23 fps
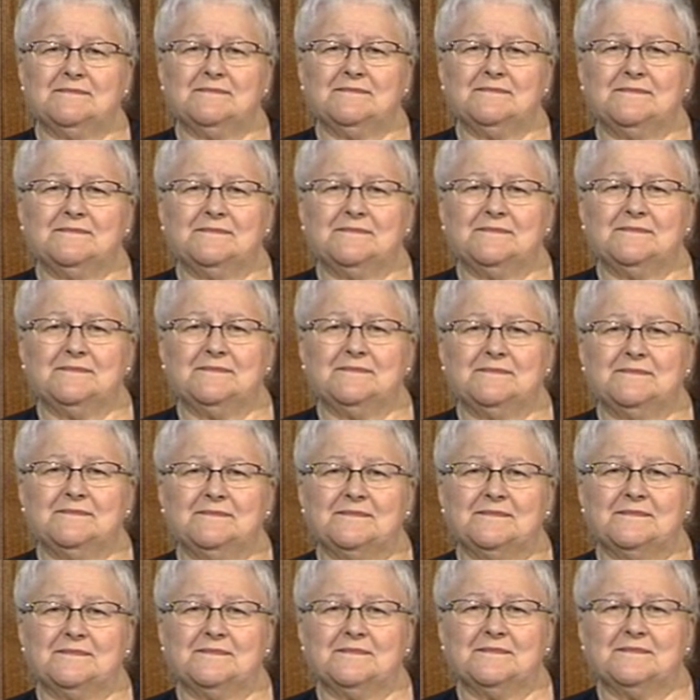
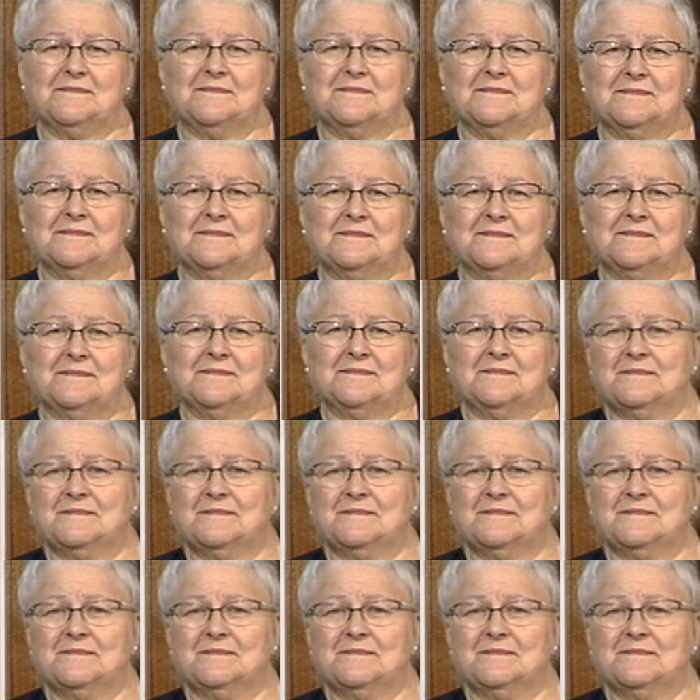No one is speaking in this clip.